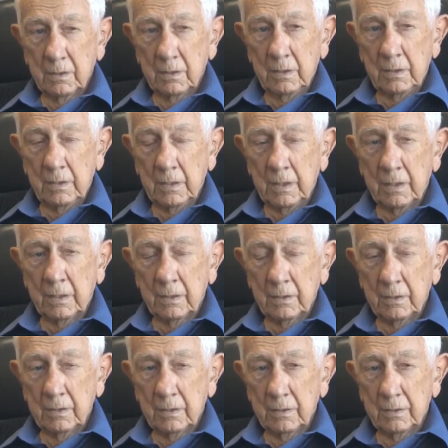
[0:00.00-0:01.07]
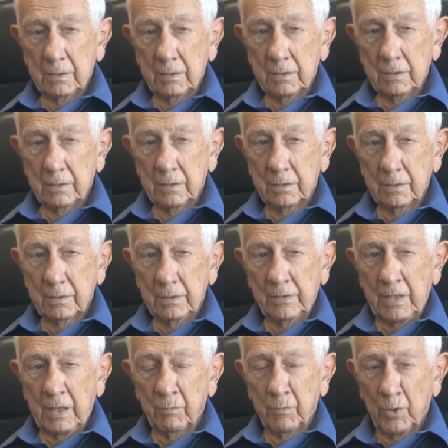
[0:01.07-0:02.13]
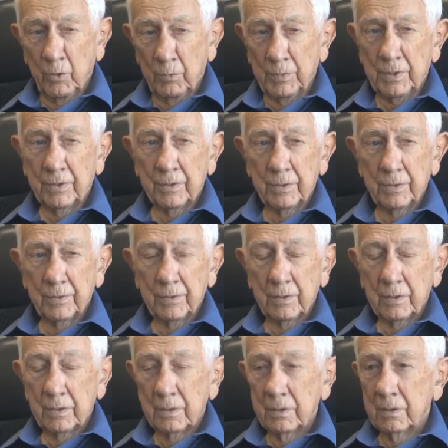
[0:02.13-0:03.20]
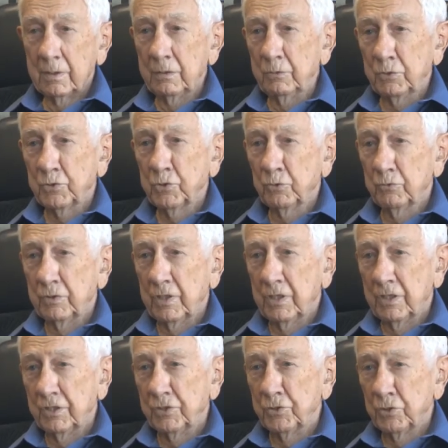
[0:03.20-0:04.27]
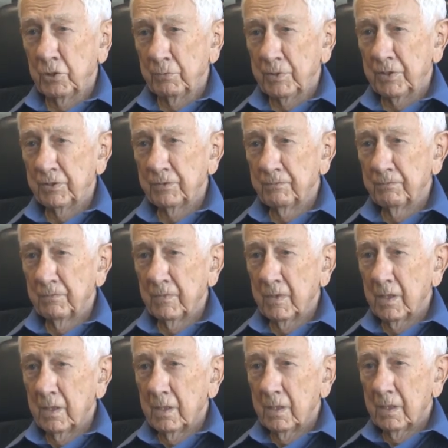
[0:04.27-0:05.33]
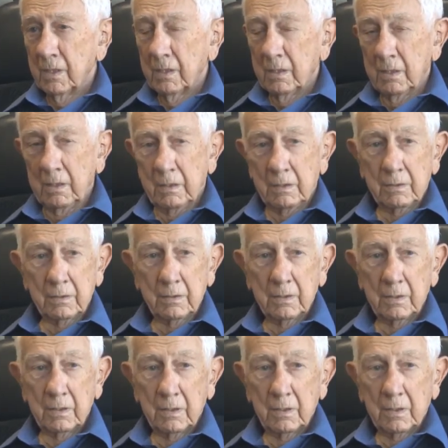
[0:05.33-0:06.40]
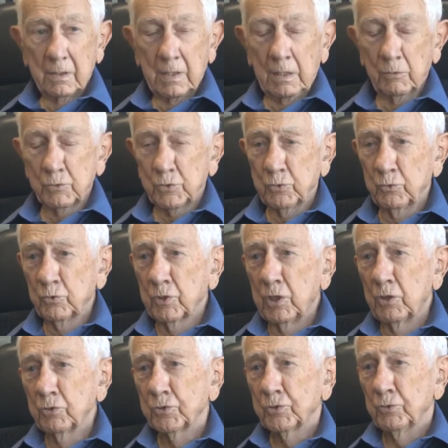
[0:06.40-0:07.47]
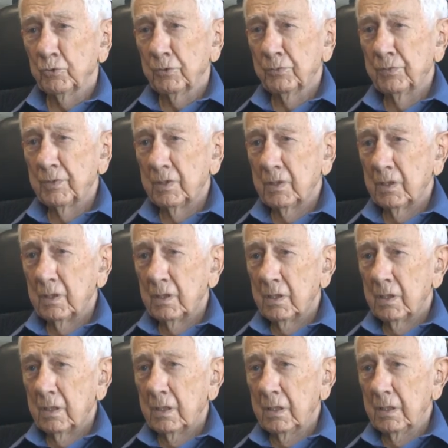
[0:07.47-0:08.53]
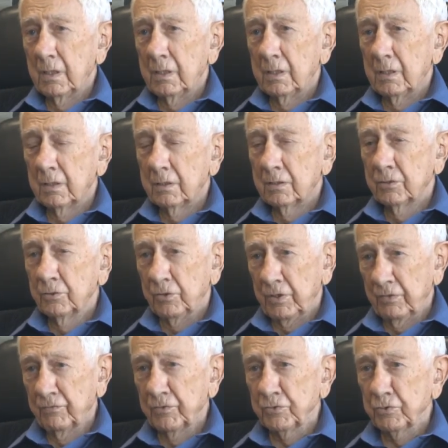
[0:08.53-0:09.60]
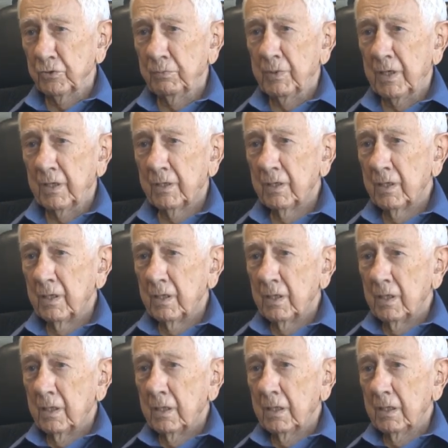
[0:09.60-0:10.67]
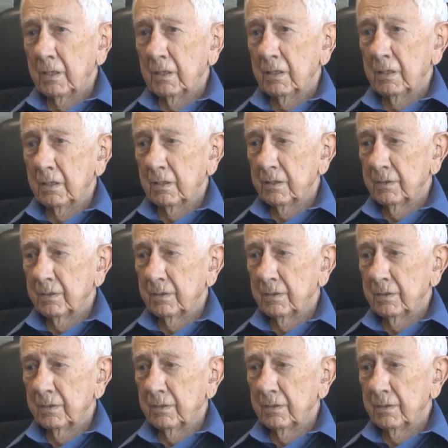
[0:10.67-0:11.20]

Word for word: and I, in that moment, he was shooting at a German, and I was too close to him, and uh, to the infantryman, and uh,